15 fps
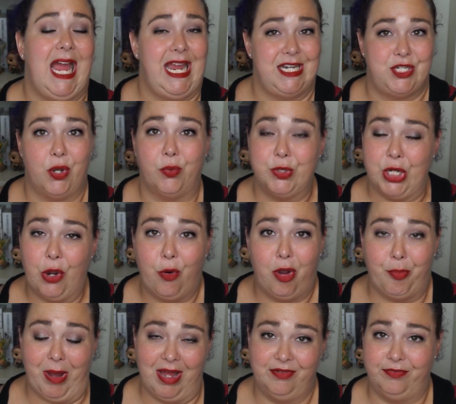I don't know
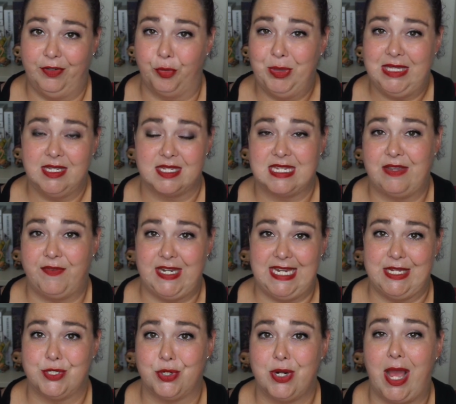upon filming this if it
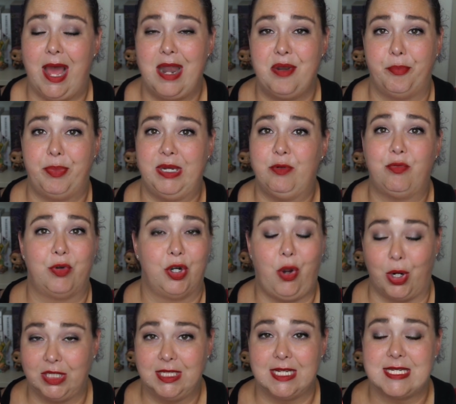is or not, but
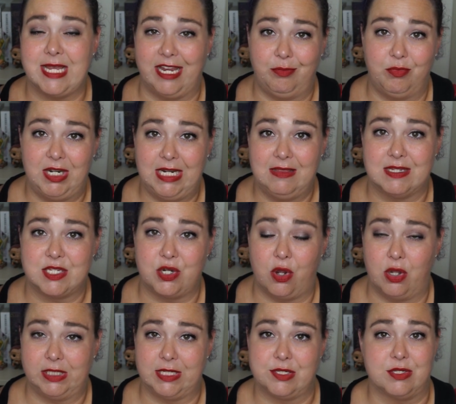regardless, I'm reading this in
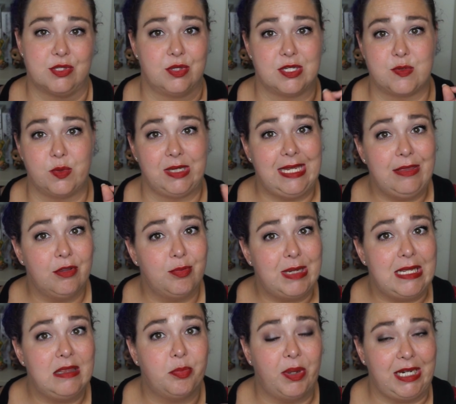August. So this will either
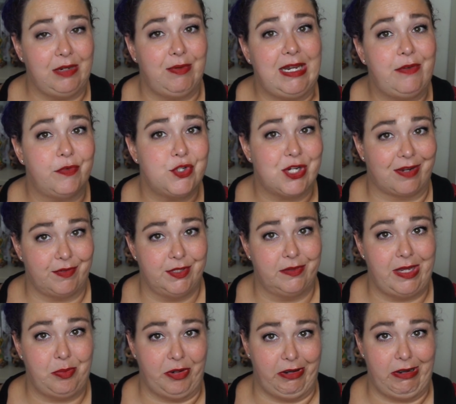be the buddy read for Job and the
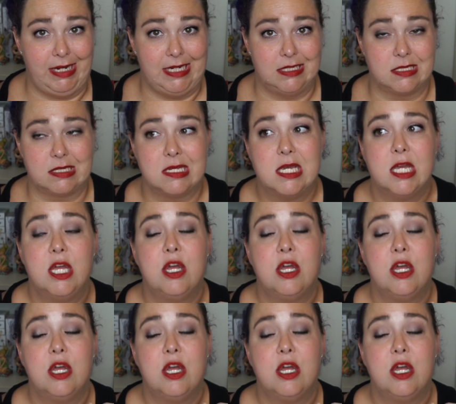Librarians,